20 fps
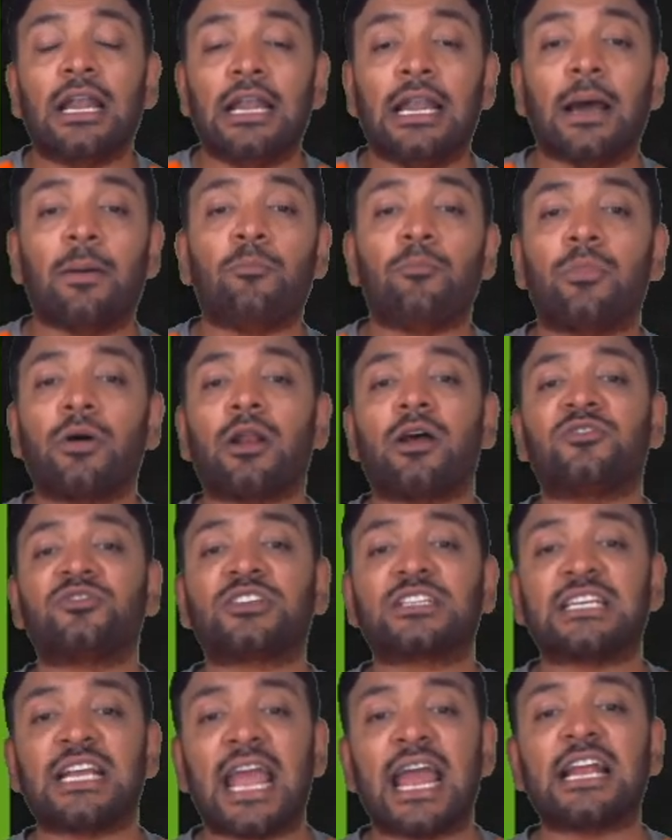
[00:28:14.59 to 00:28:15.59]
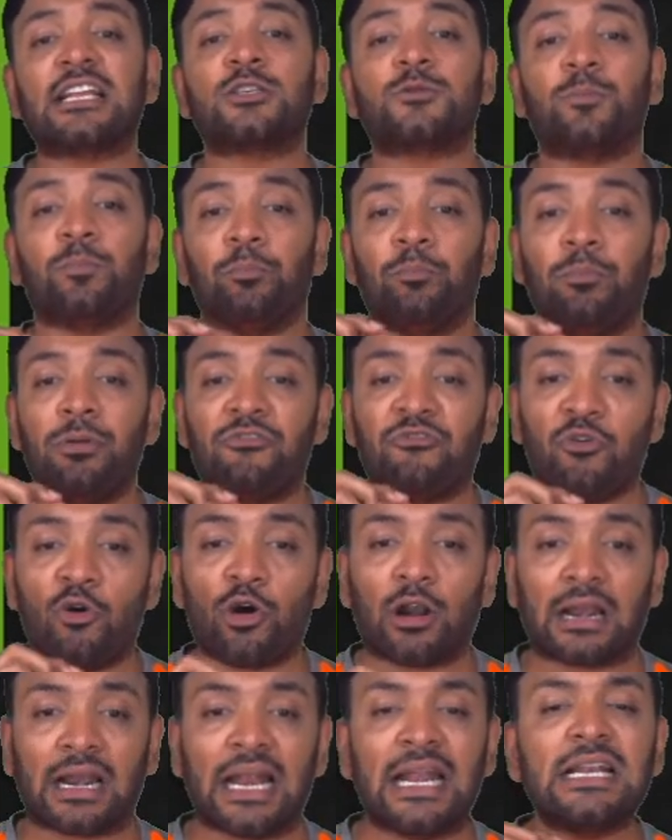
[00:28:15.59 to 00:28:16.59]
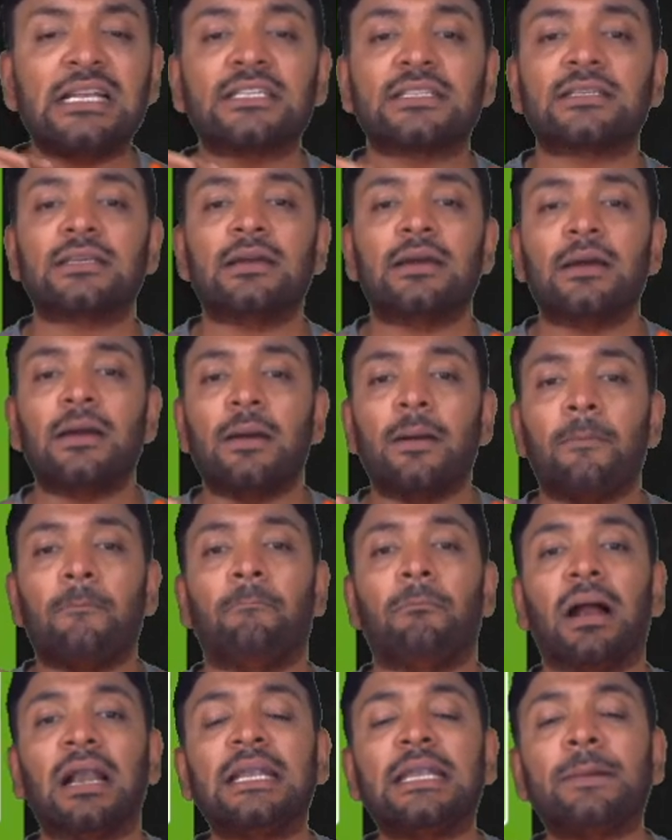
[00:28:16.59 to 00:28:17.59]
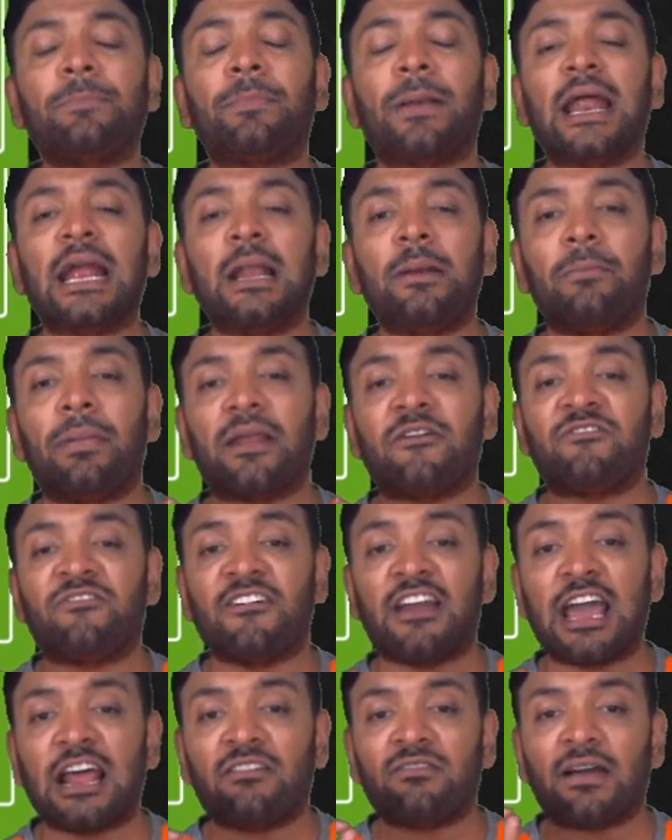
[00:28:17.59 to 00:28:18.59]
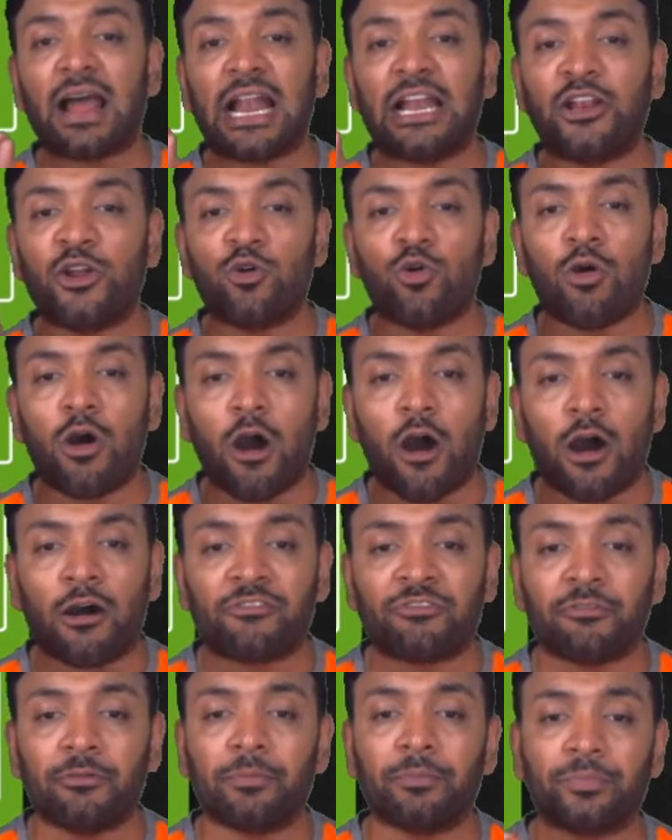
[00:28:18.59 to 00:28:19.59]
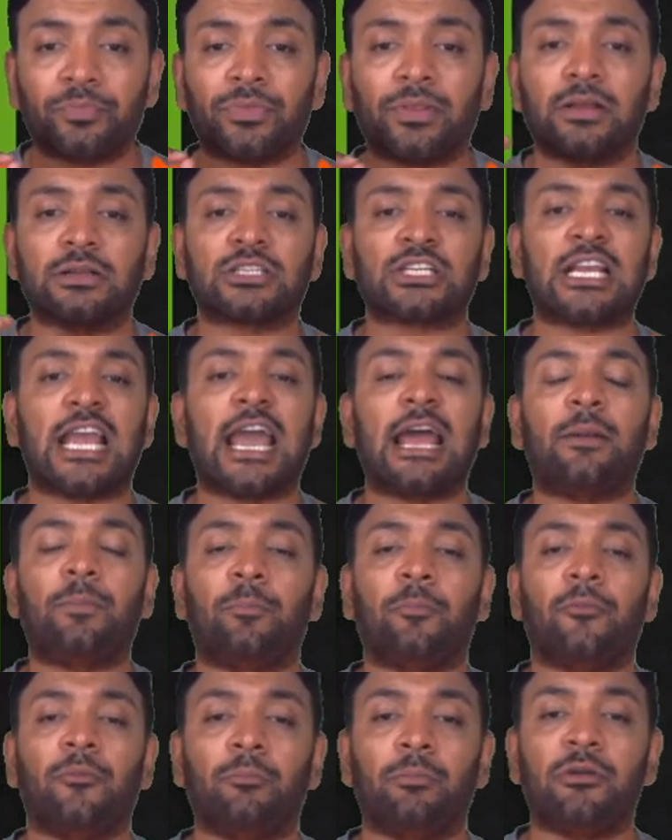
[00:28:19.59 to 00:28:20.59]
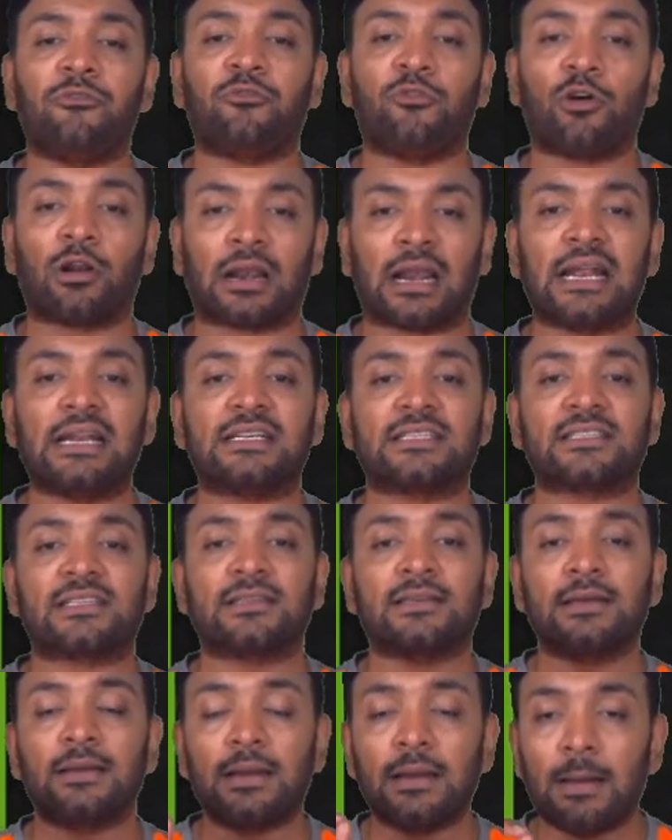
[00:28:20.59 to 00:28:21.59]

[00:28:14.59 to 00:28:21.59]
Number of shares before rights multiplied by fair value of share before rights